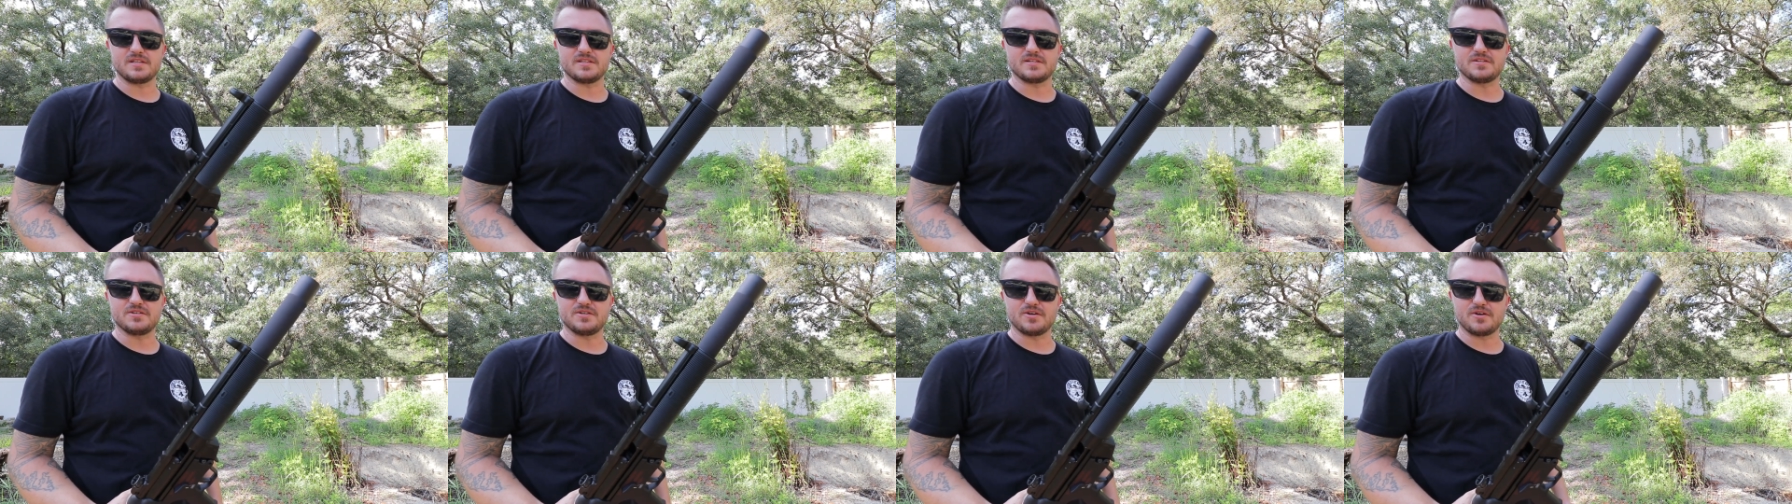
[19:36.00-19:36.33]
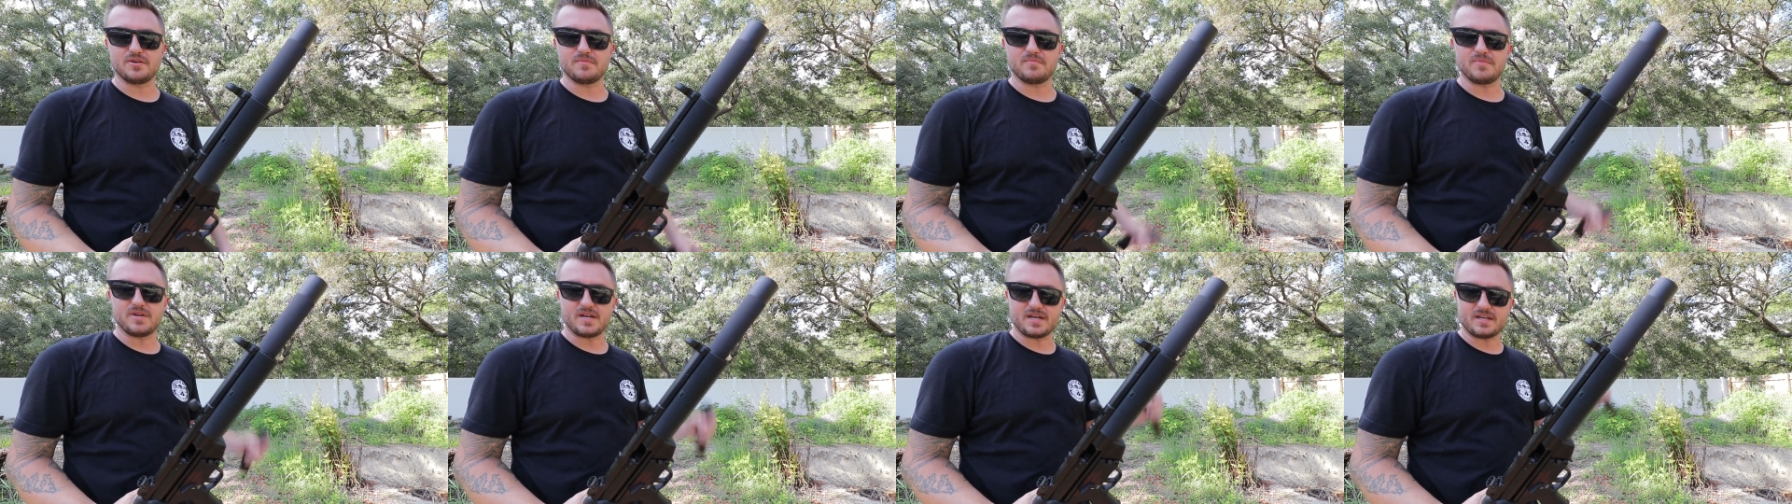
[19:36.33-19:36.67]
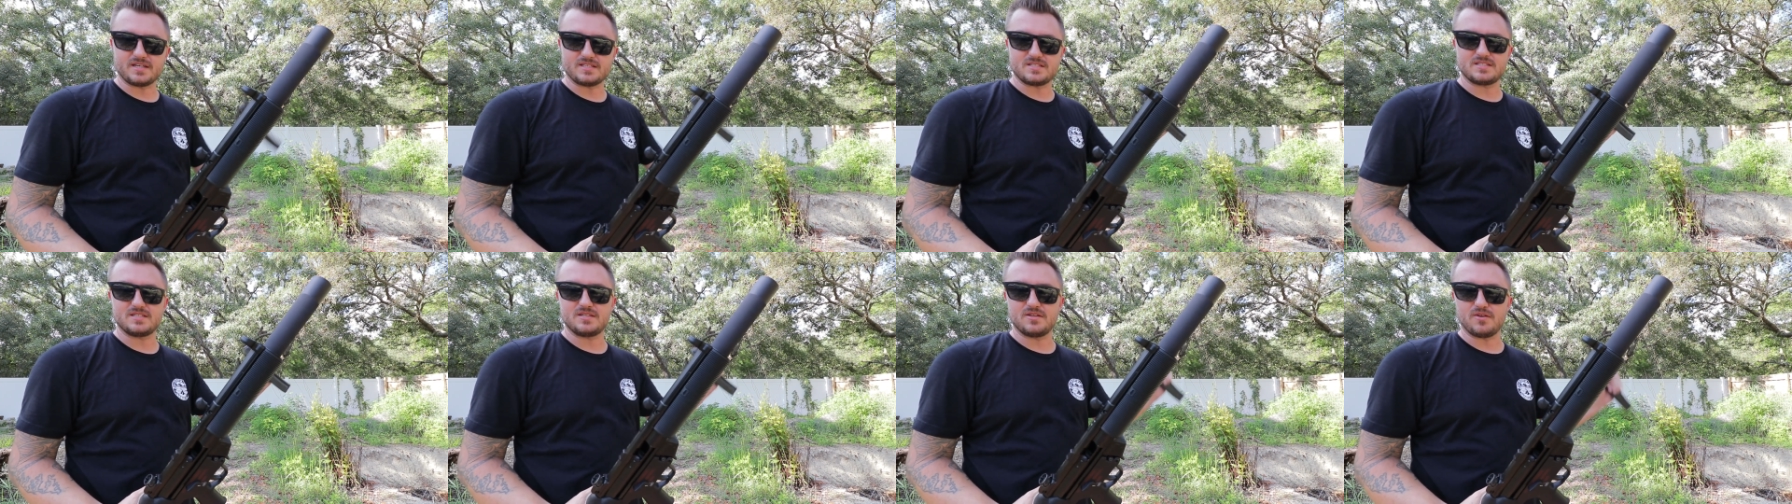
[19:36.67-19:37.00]
in the dirt, but I
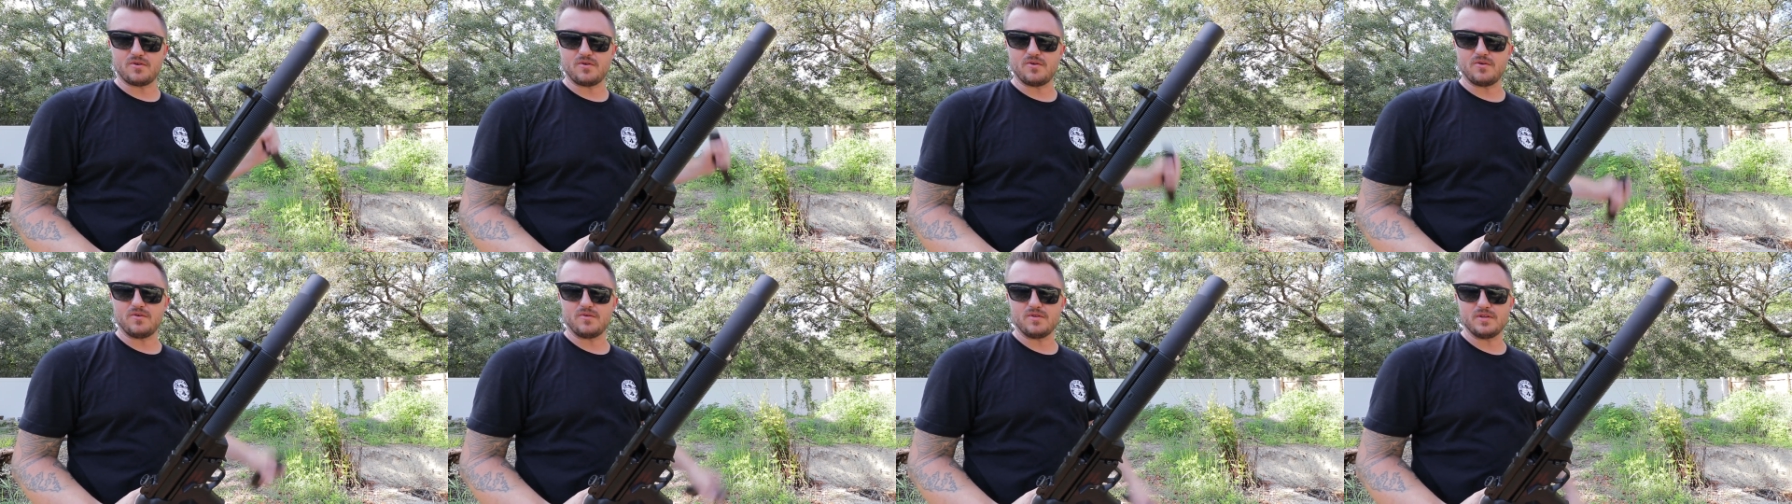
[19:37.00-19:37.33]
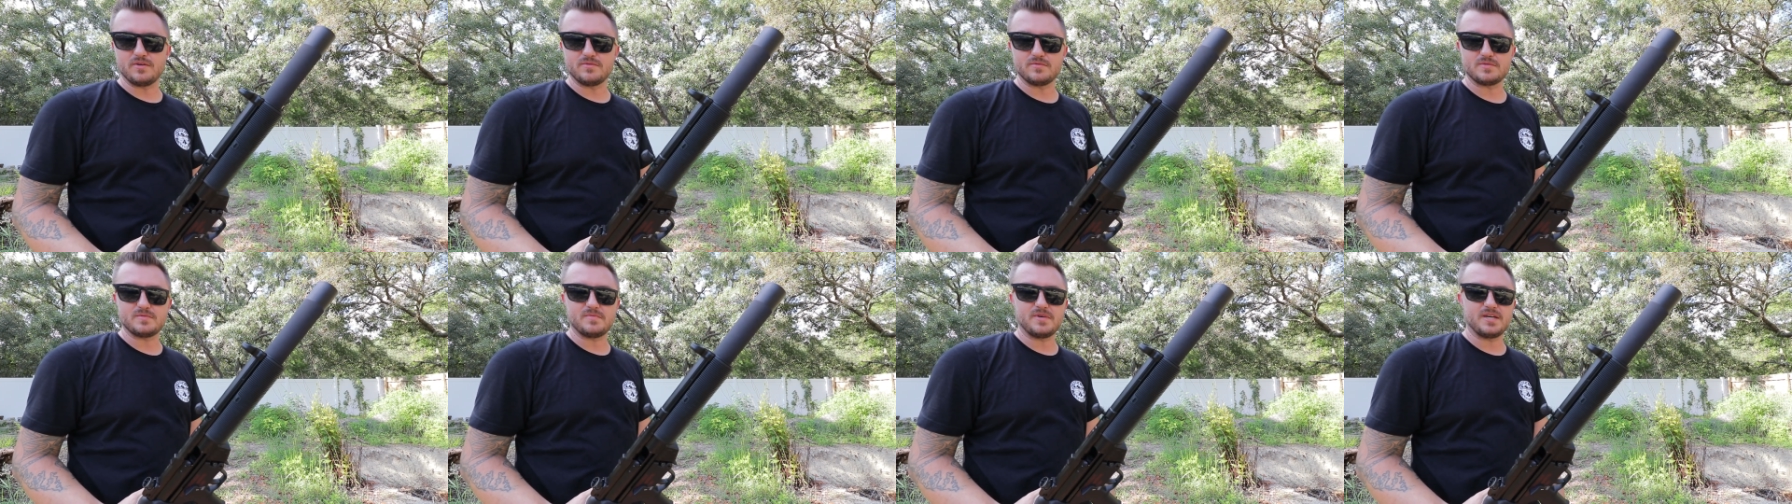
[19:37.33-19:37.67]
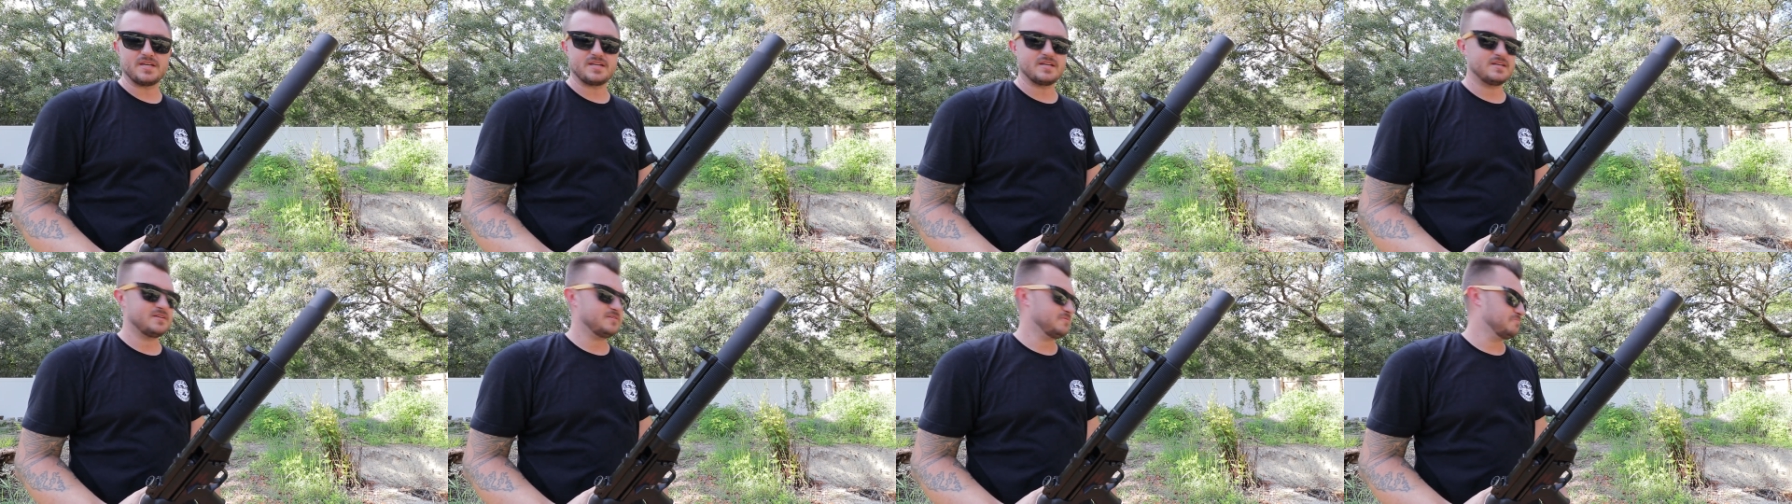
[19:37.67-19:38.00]
could see the hole it was
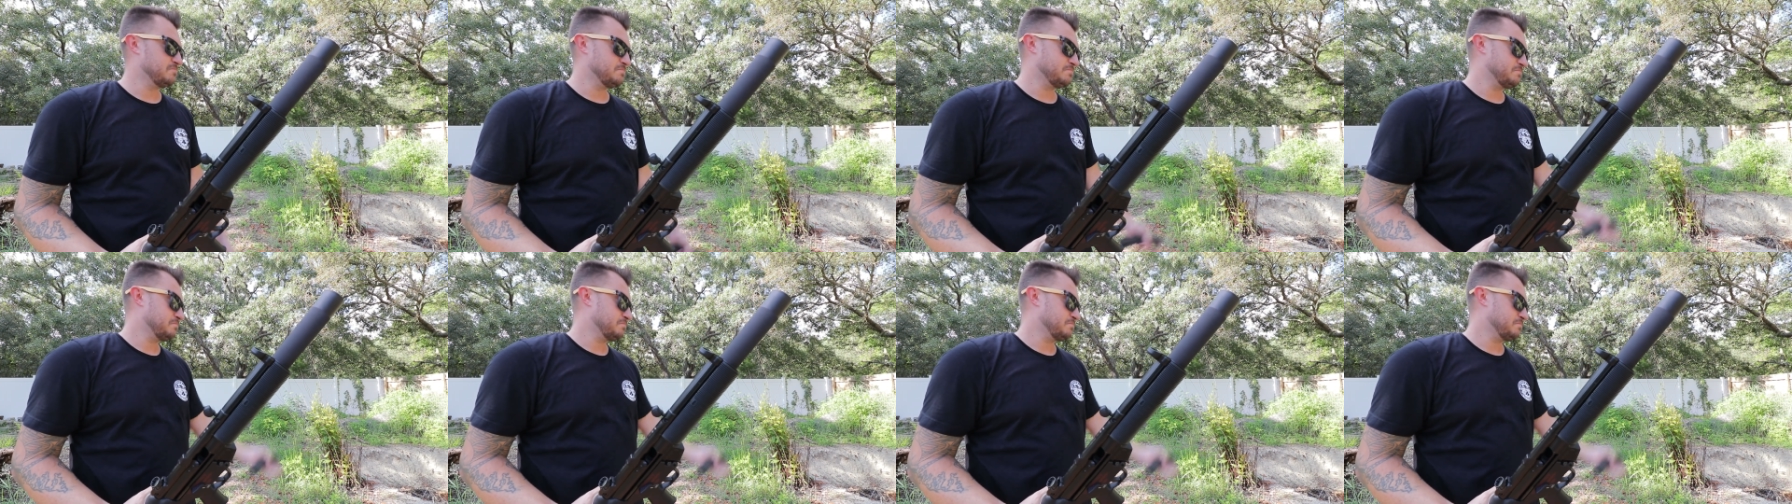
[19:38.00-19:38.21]
making.